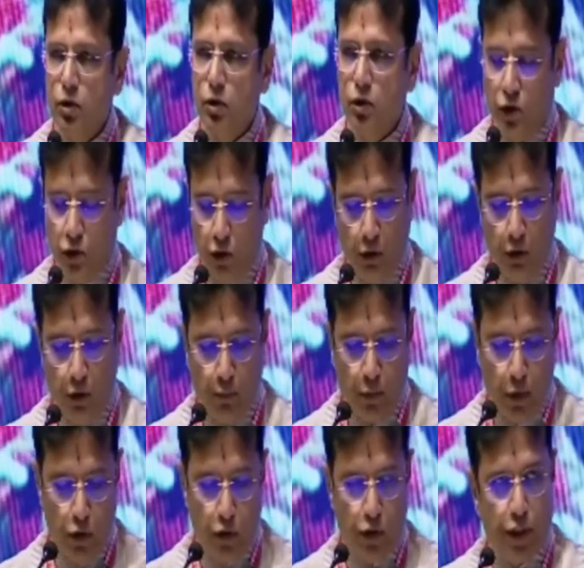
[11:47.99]
to our
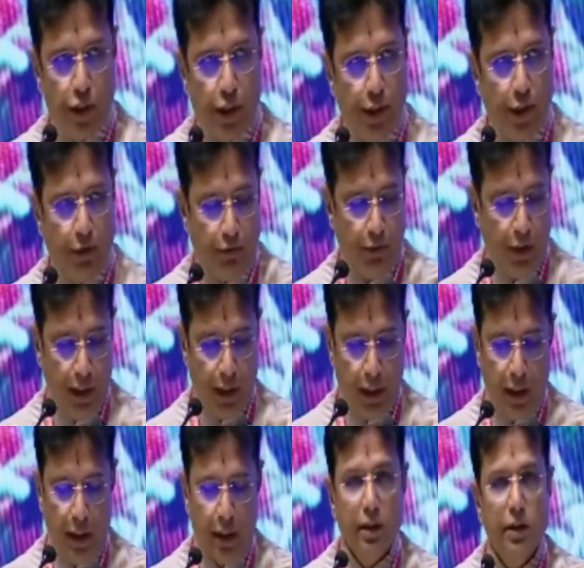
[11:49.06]
proud state of
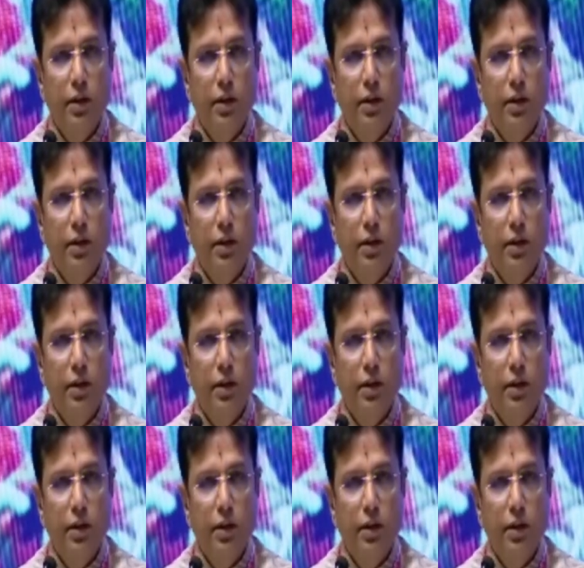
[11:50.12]
Telangana